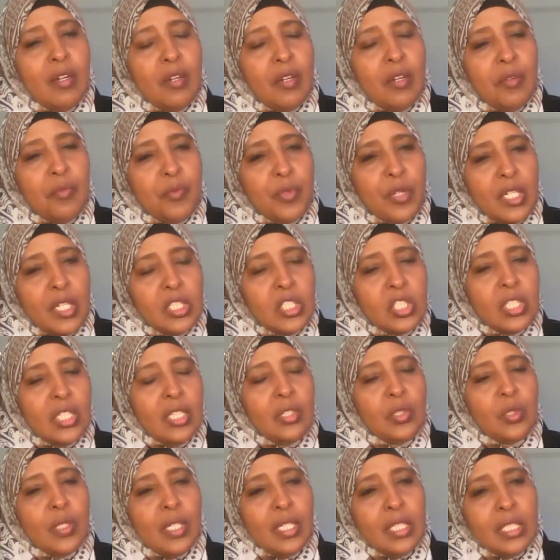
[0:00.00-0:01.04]
French
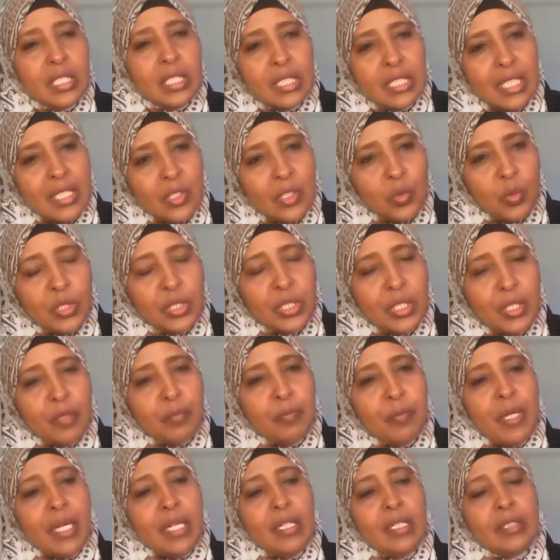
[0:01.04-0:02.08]
and United States was
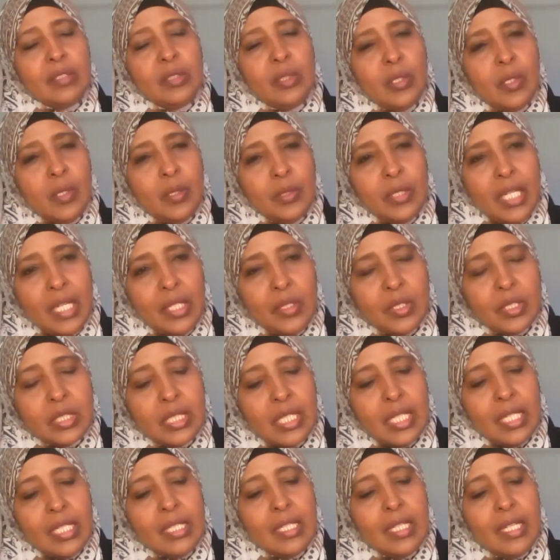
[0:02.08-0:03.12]
the other
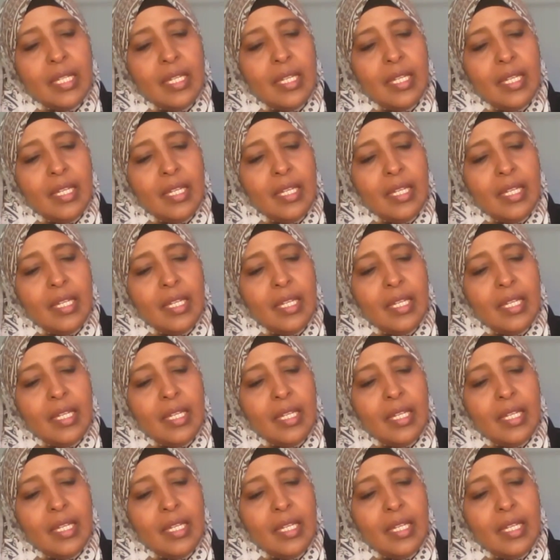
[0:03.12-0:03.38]
side.